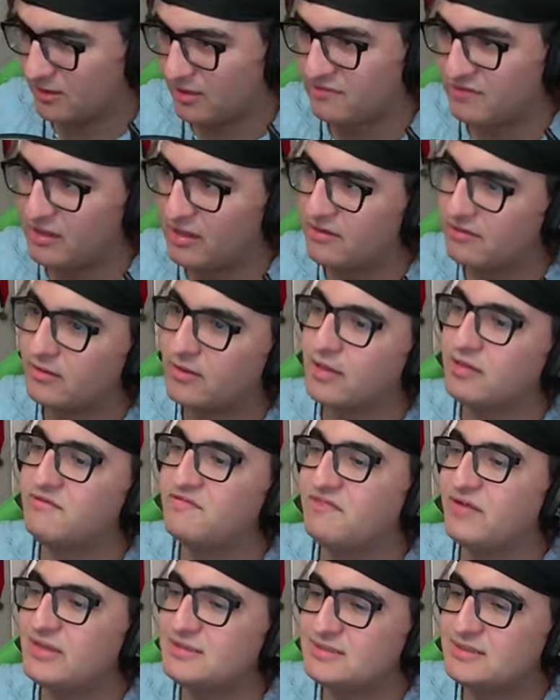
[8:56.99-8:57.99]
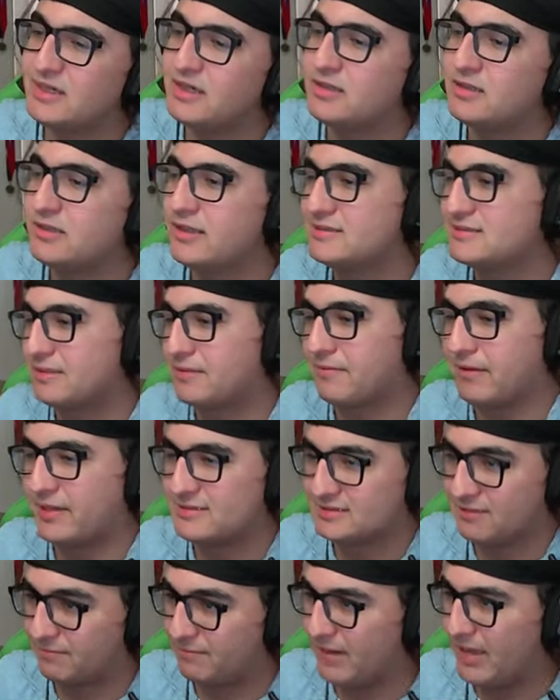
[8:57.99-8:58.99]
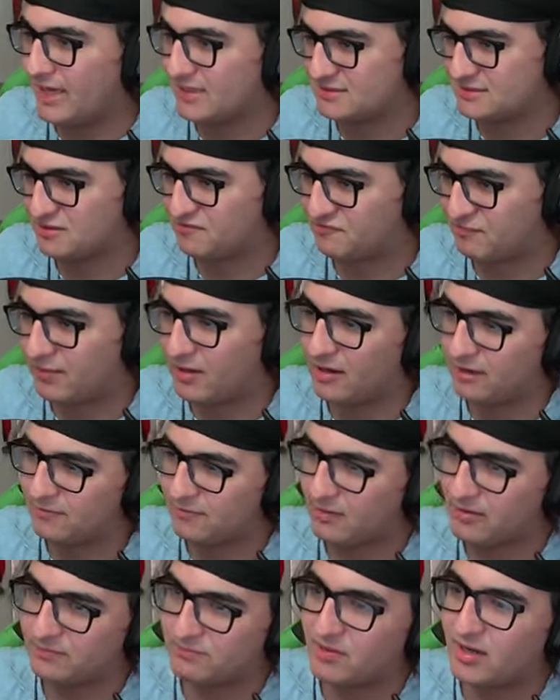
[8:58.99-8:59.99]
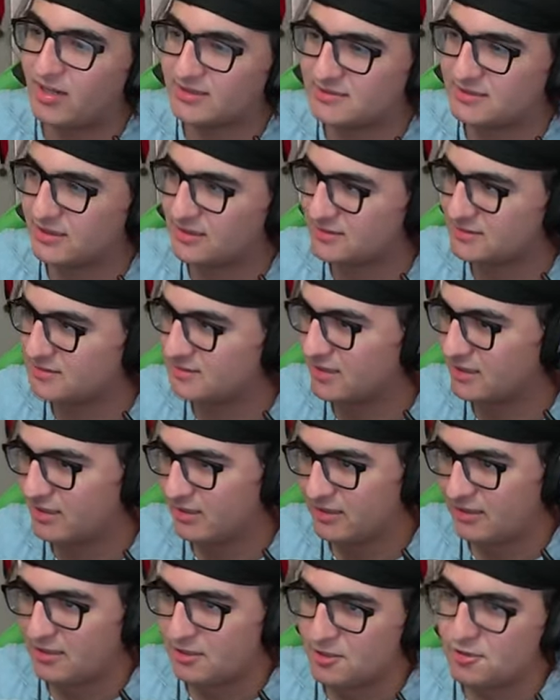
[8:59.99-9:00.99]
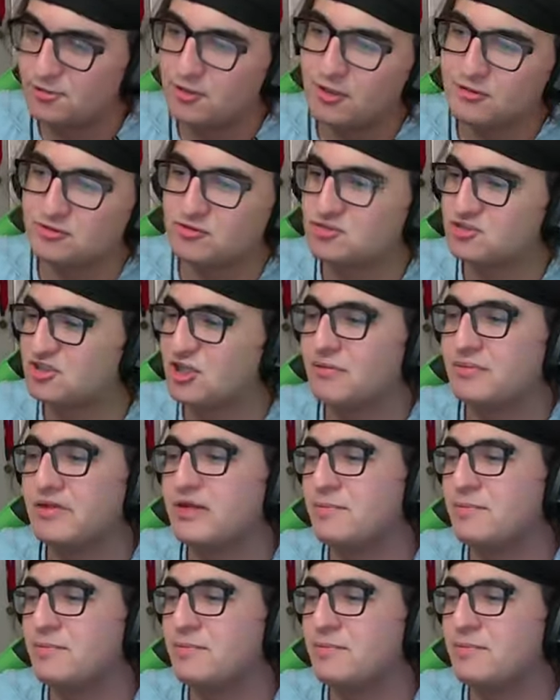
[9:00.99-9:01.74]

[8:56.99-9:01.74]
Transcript: In, in, inventing is a is a massive pro, a process. You go through so many